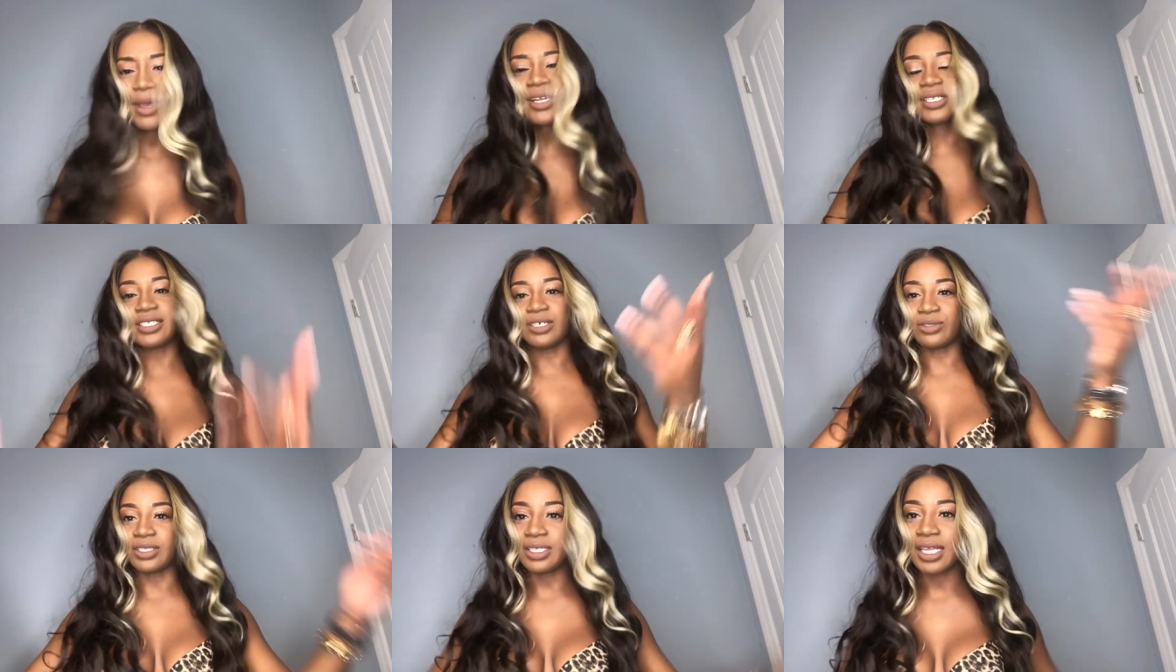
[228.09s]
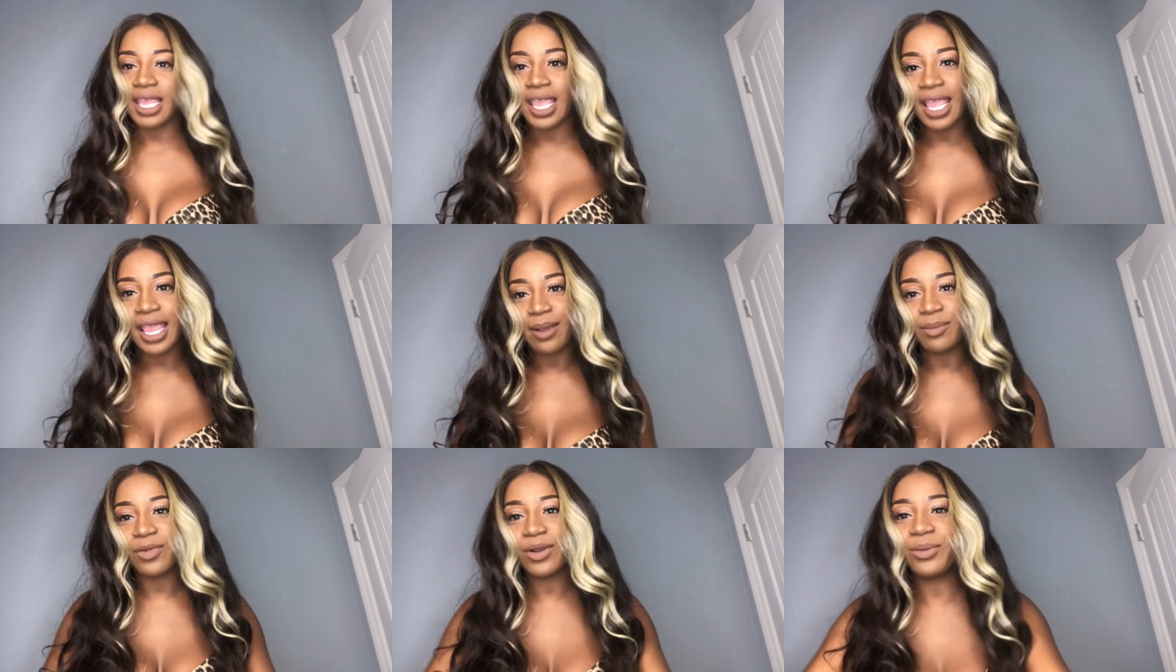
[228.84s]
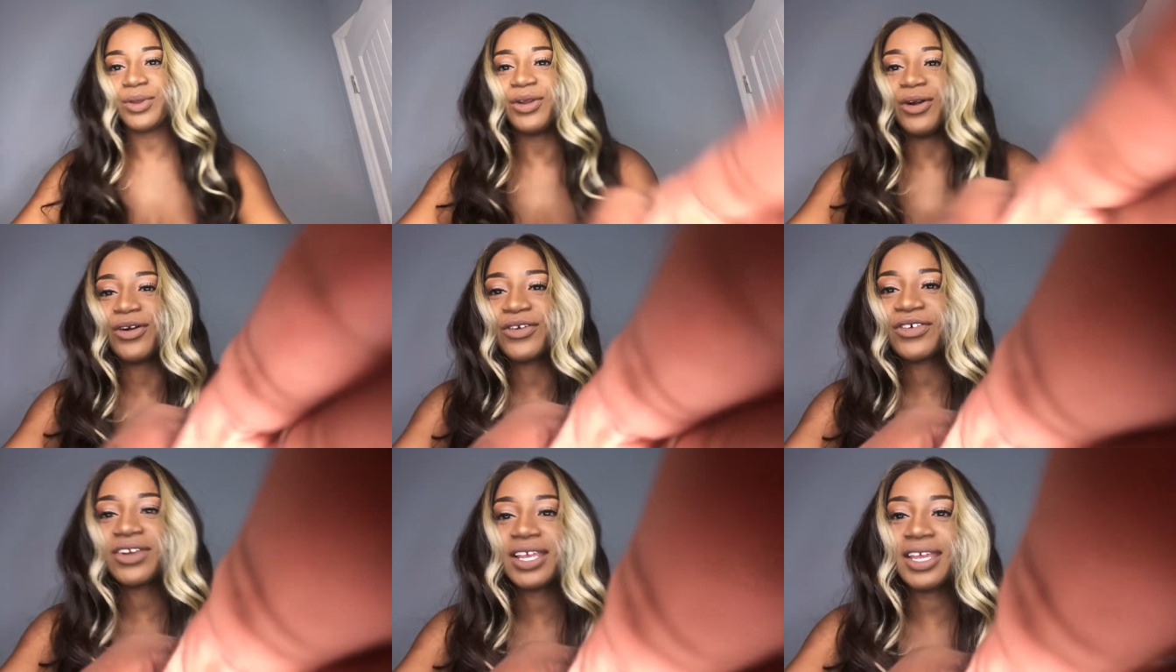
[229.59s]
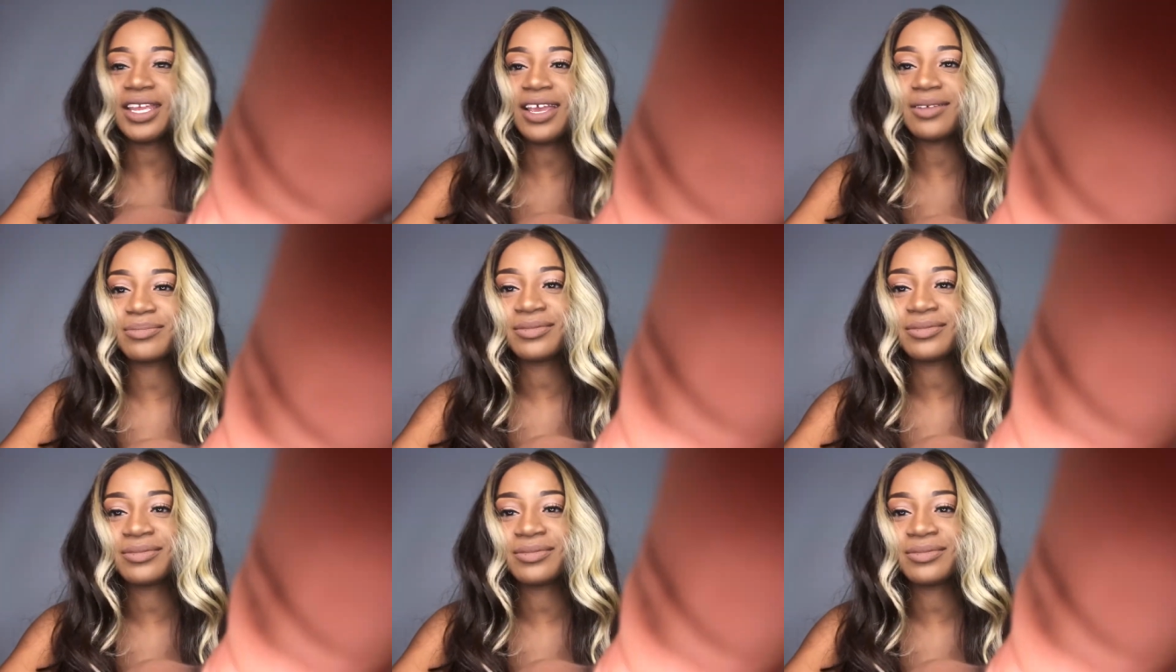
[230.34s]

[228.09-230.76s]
I done tilted the camera. We all crooked.